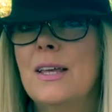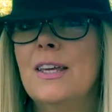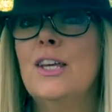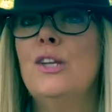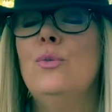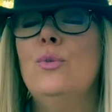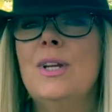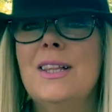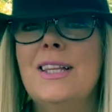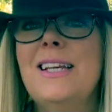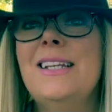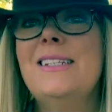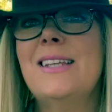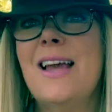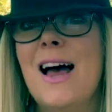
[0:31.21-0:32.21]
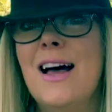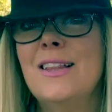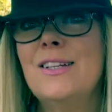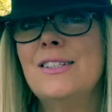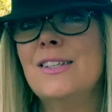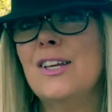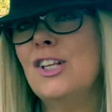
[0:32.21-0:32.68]
can really
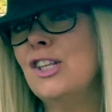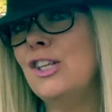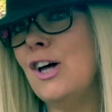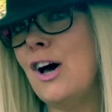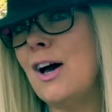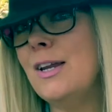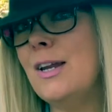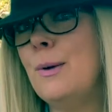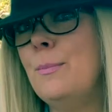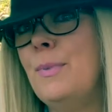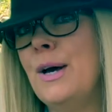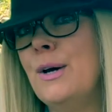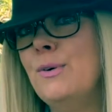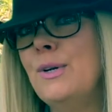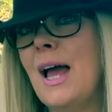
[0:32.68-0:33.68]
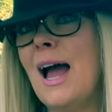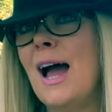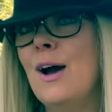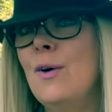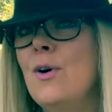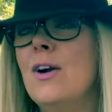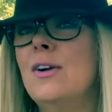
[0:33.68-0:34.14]
tell us a lot about
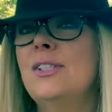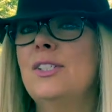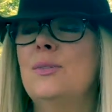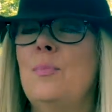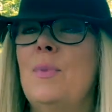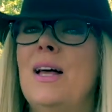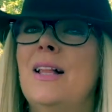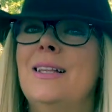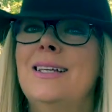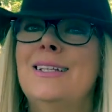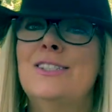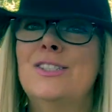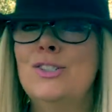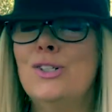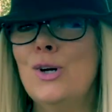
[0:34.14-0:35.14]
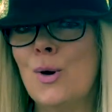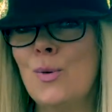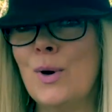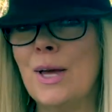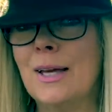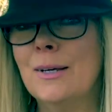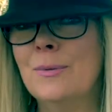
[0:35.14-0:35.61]
how our spell is
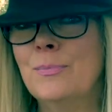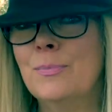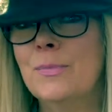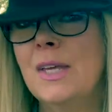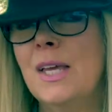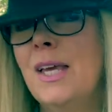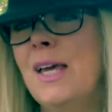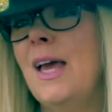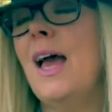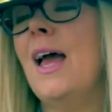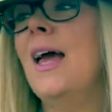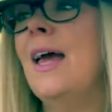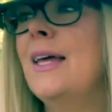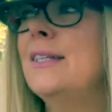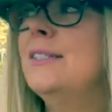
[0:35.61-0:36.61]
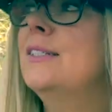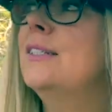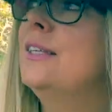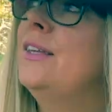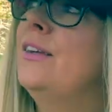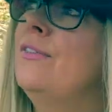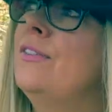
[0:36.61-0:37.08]
going
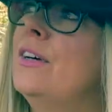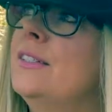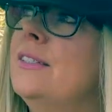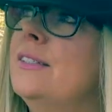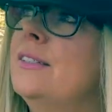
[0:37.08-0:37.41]
and give us